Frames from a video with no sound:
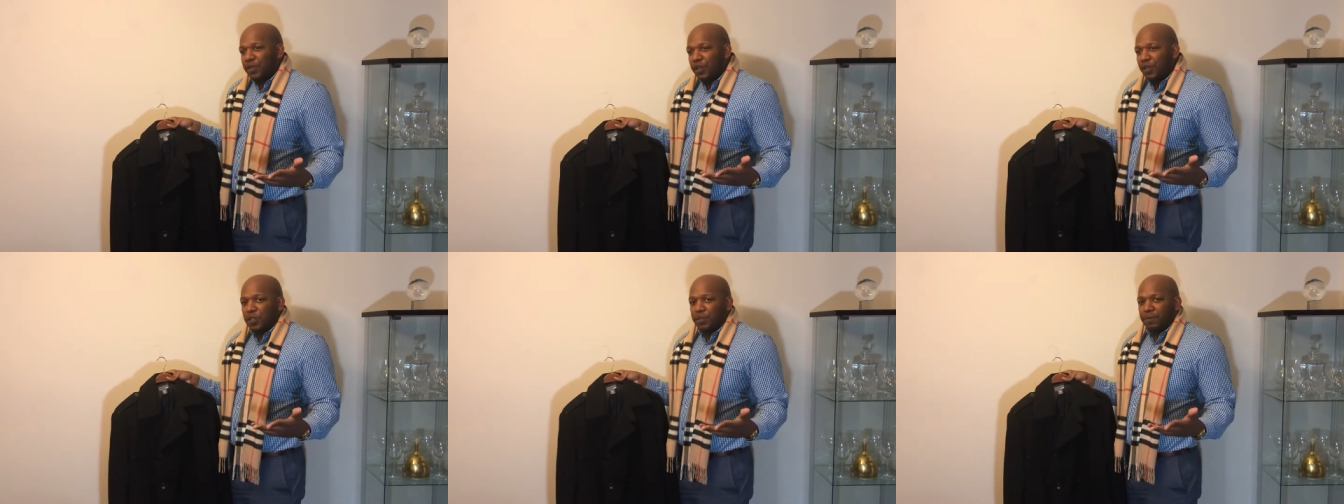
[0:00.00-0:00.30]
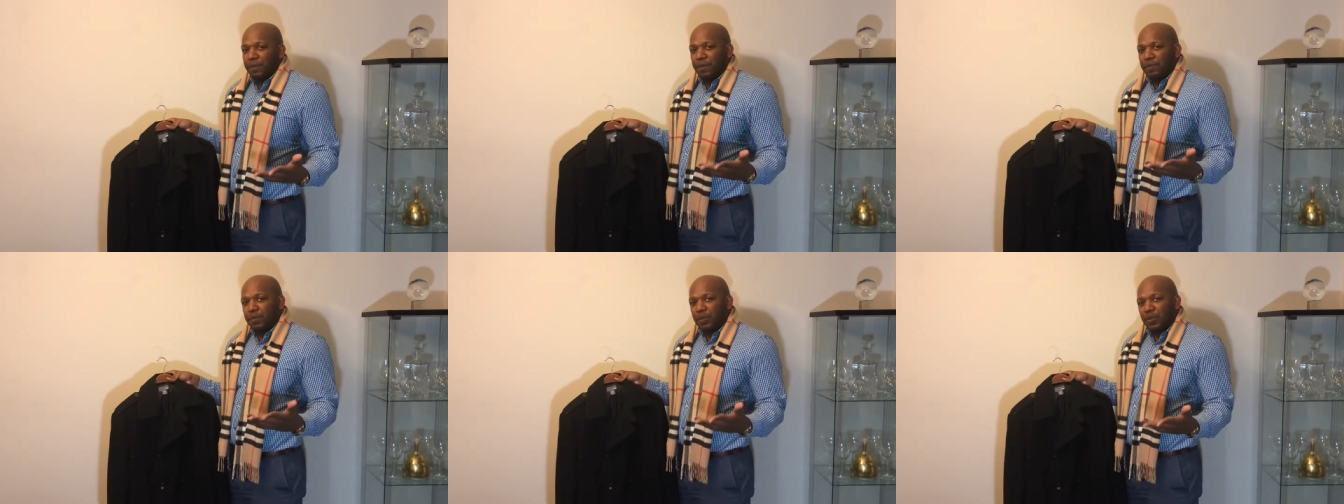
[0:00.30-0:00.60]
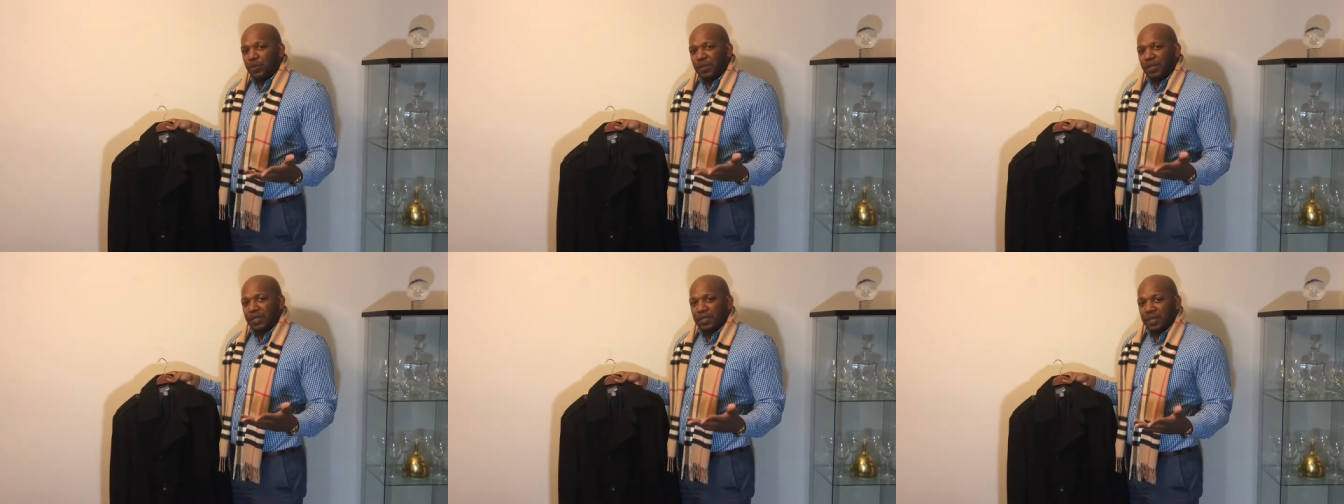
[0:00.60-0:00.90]
you spend
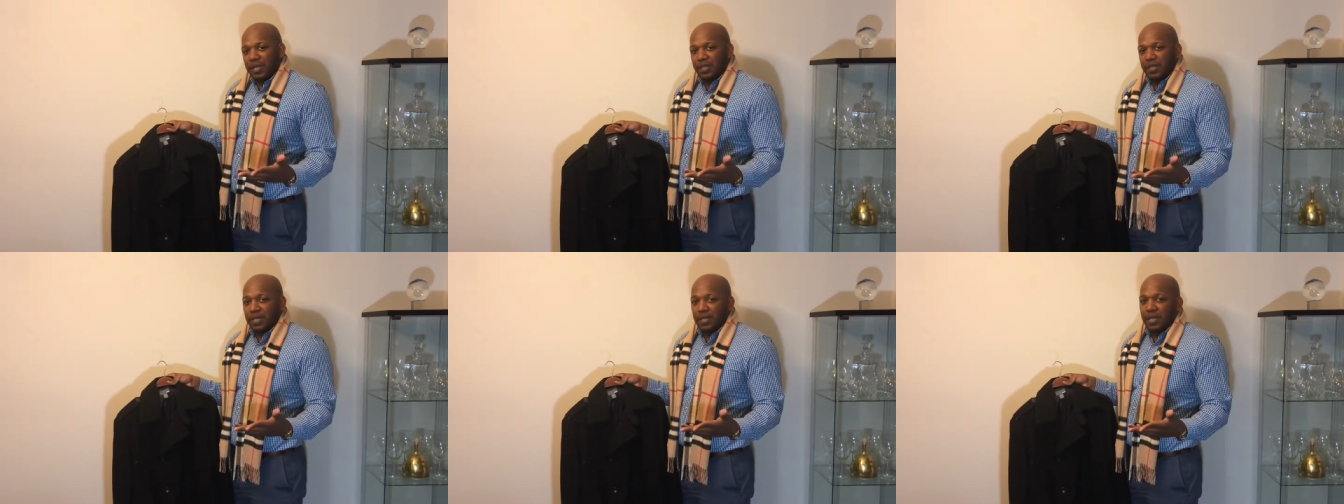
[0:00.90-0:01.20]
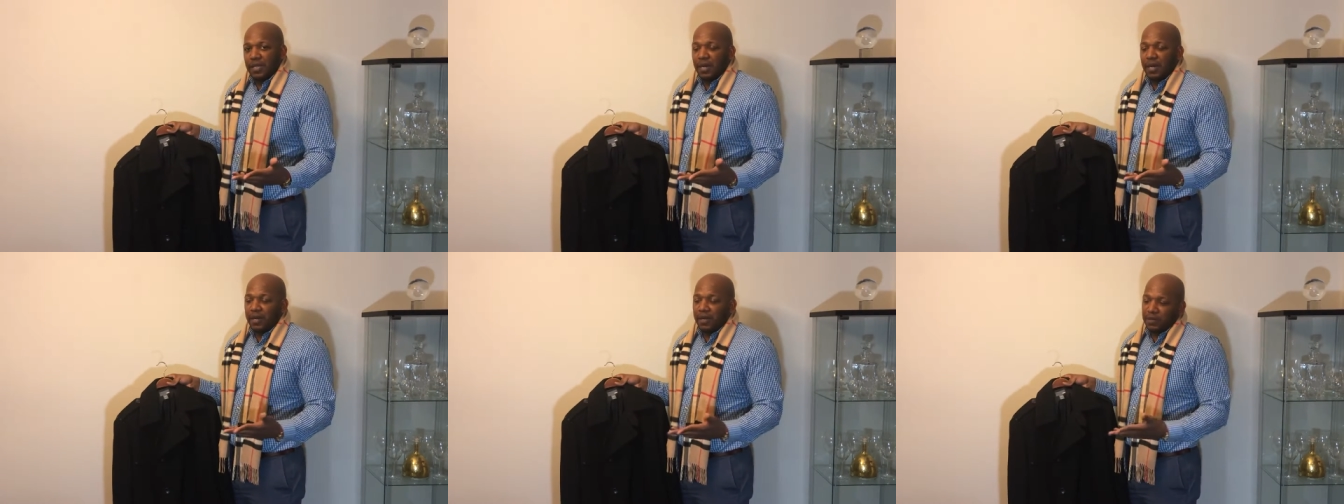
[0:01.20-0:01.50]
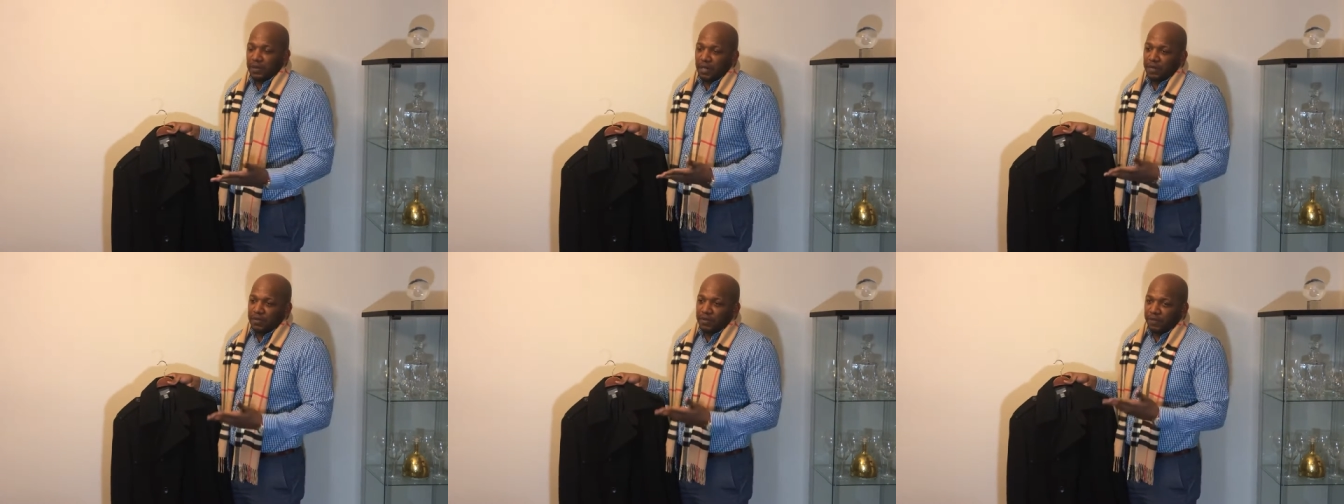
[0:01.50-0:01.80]
between $60
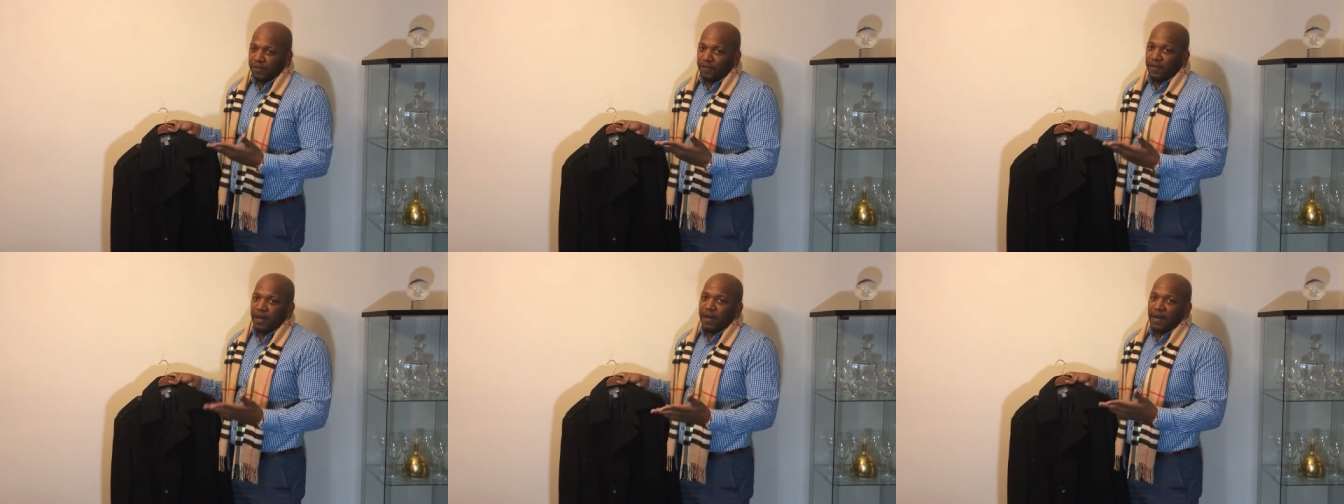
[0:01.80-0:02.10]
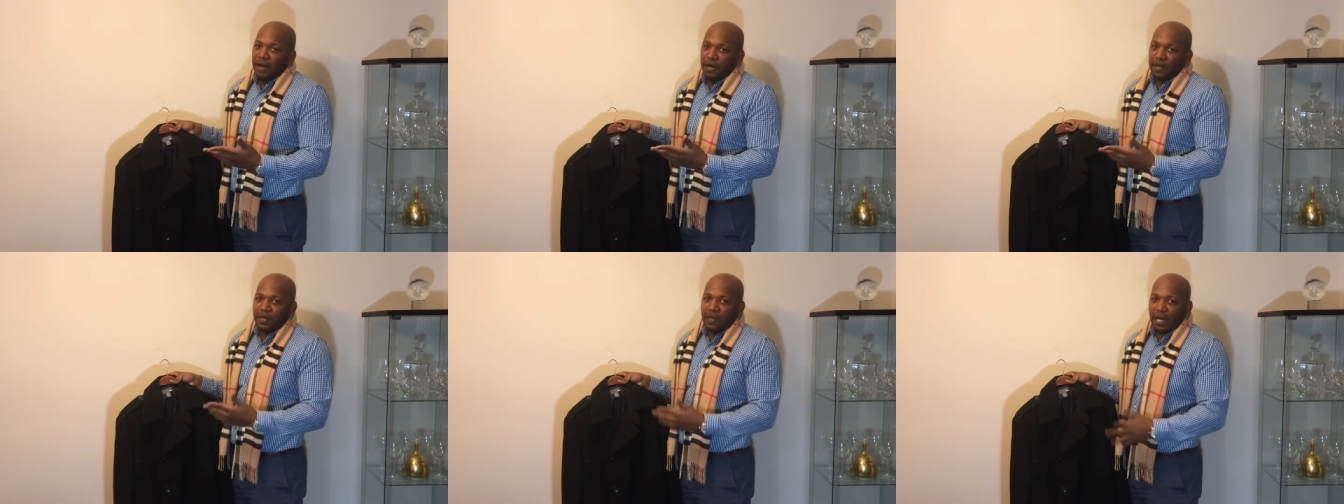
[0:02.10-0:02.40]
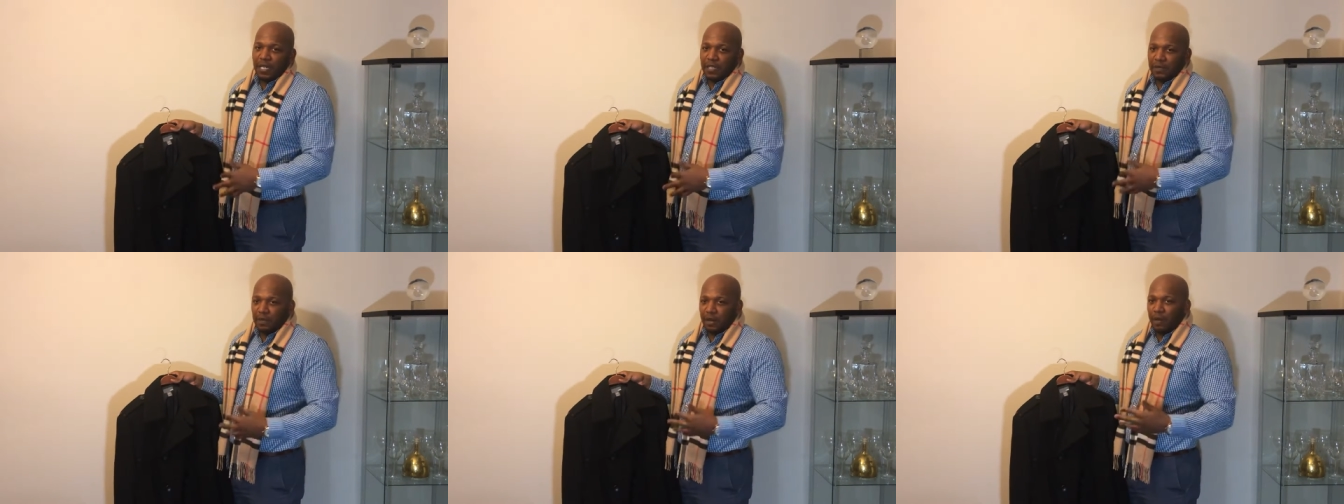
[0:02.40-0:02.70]
up to $500,
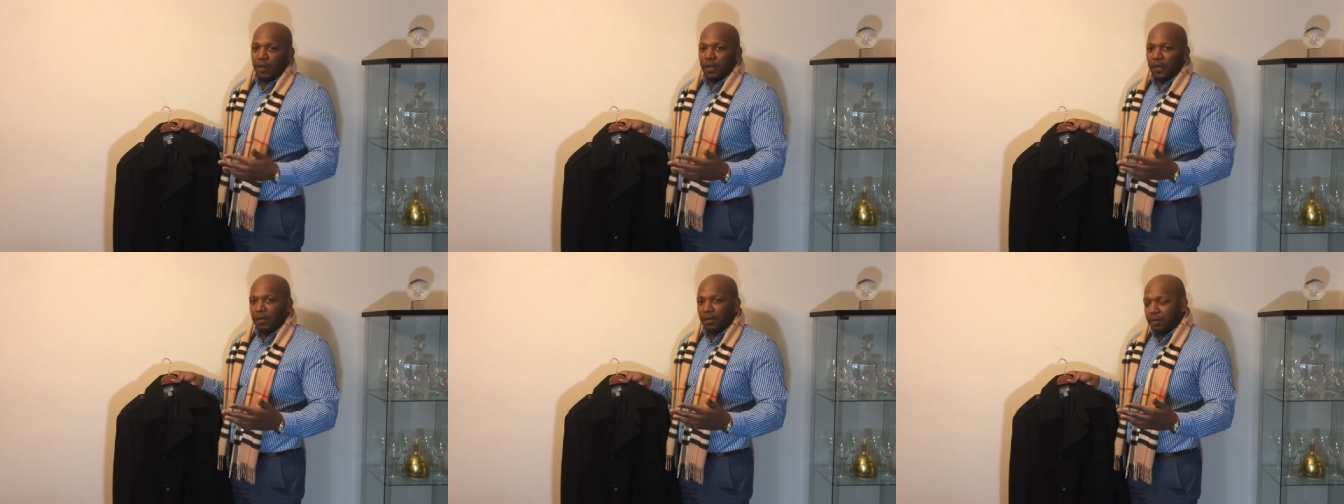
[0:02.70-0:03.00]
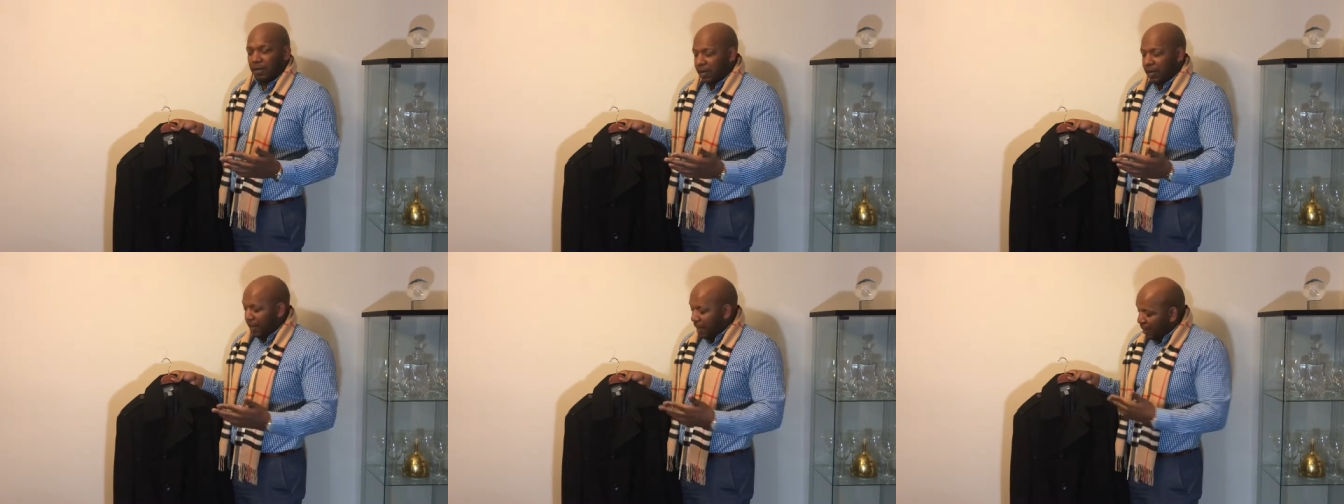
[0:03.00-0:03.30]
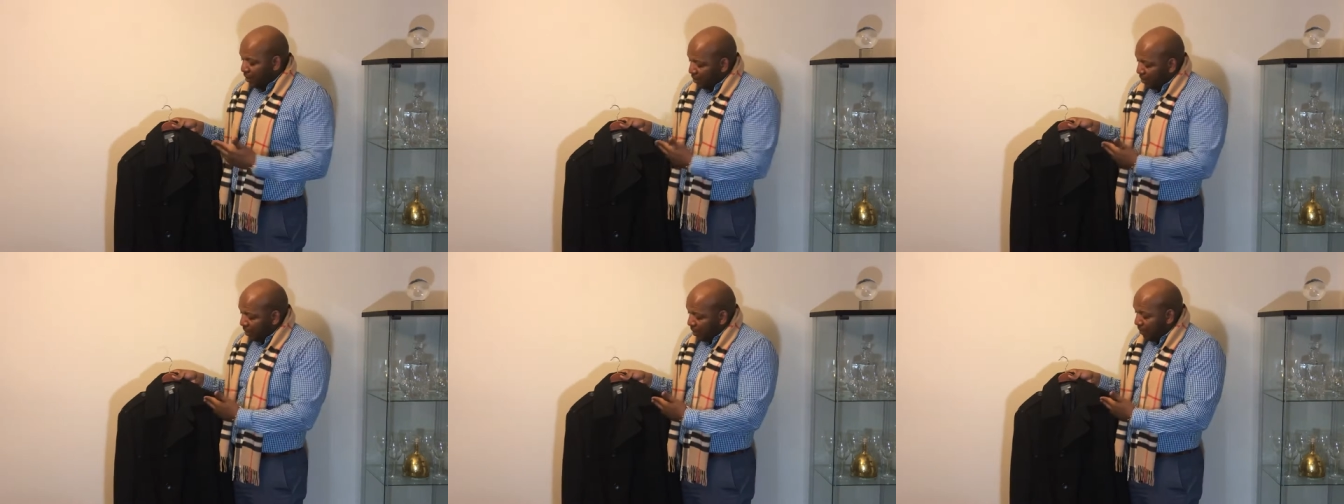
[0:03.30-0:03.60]
but I recommend
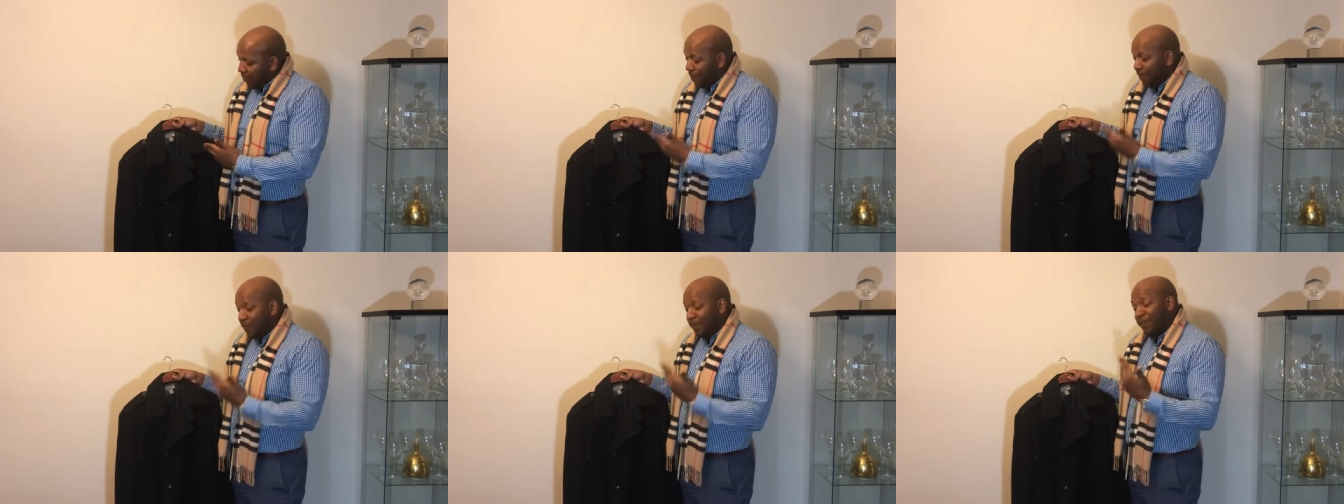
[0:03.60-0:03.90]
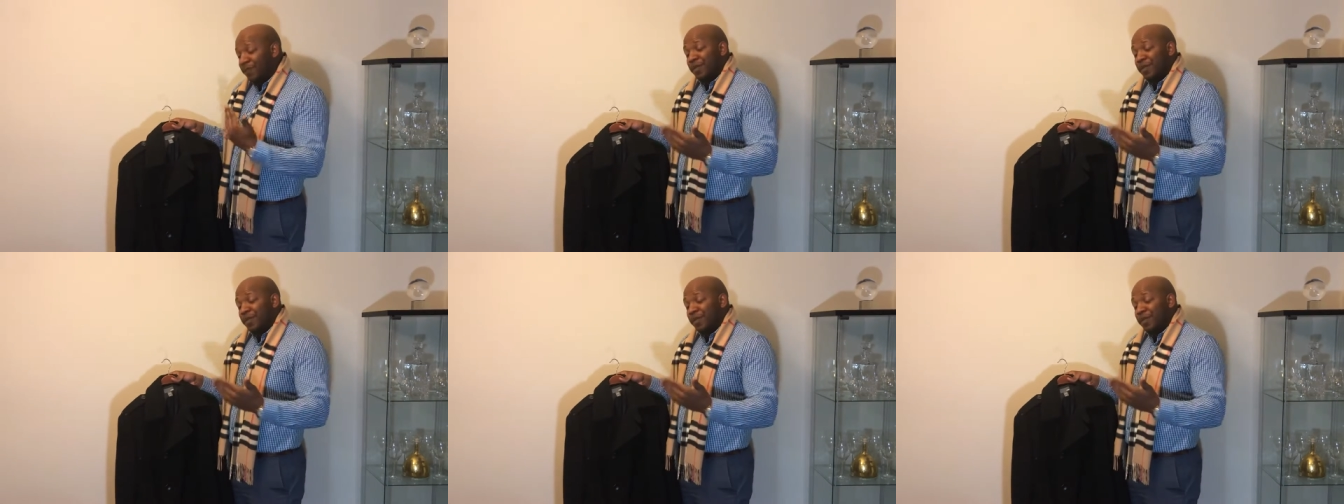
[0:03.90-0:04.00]
H&M.